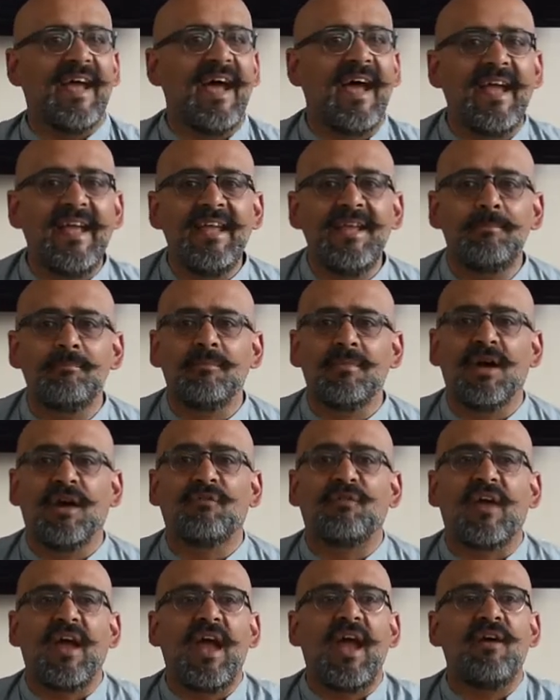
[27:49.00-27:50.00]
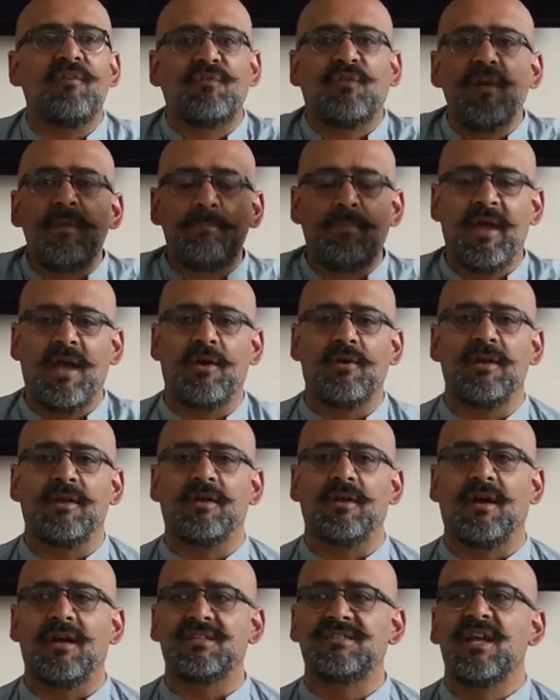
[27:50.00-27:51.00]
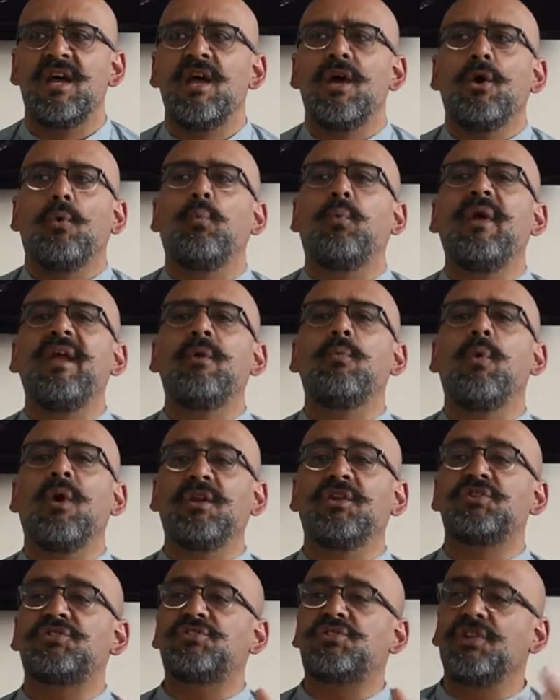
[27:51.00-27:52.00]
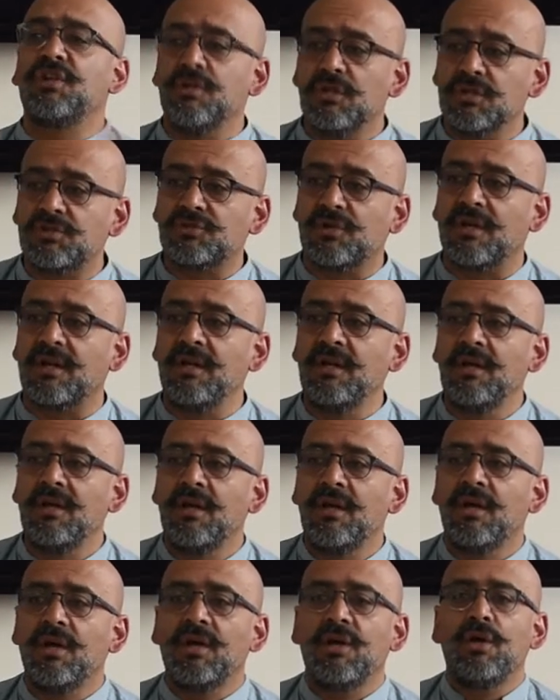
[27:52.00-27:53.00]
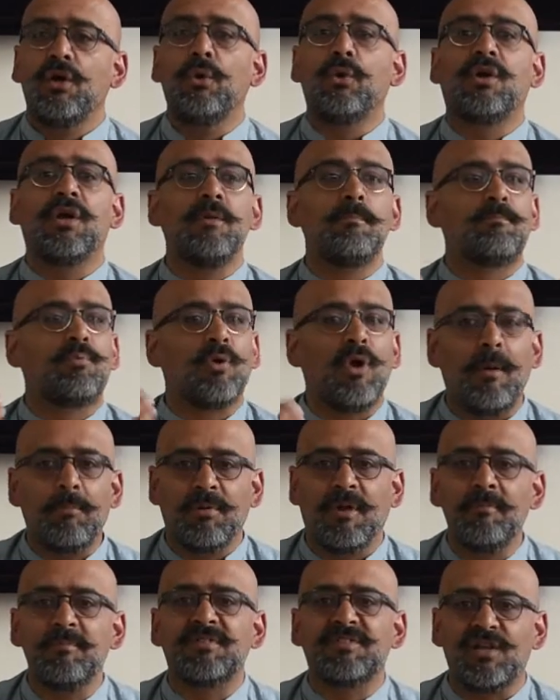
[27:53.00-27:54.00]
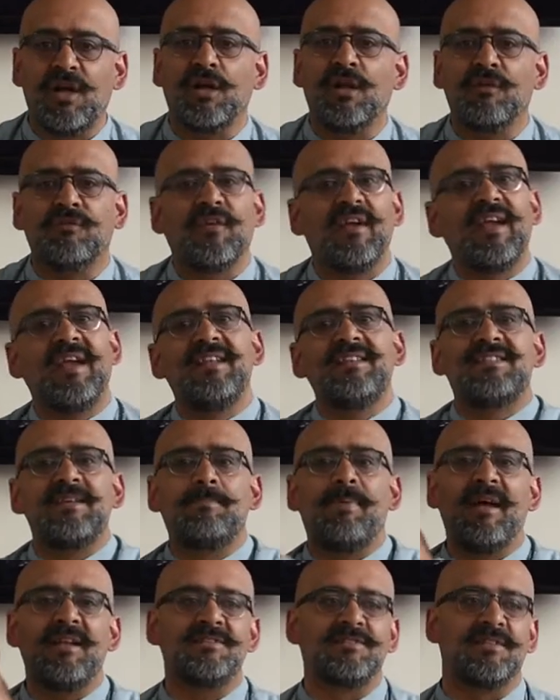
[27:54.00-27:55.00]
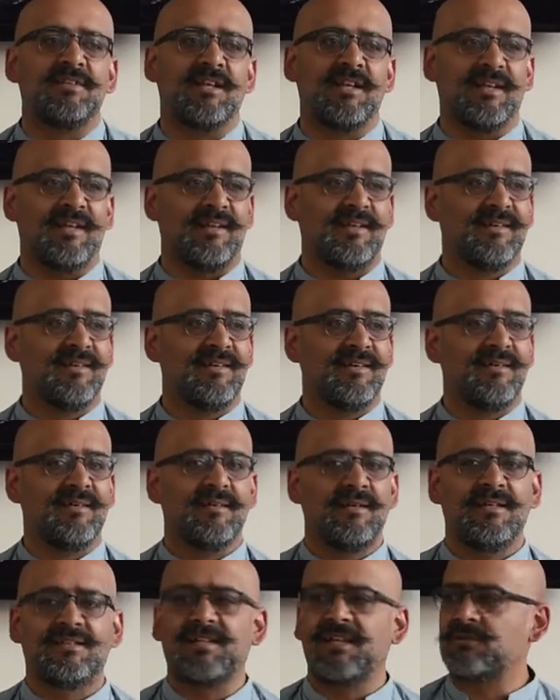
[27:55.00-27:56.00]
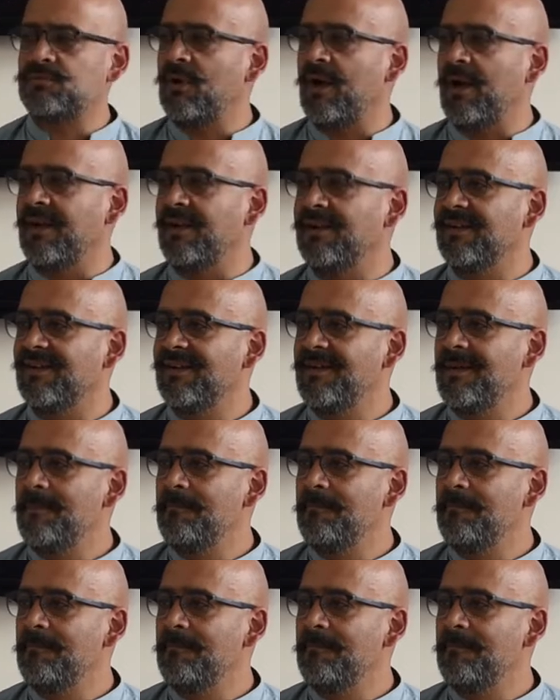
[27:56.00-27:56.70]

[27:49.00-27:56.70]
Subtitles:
aim of every parent, guys. We want children who can problem solve independently. Is this right?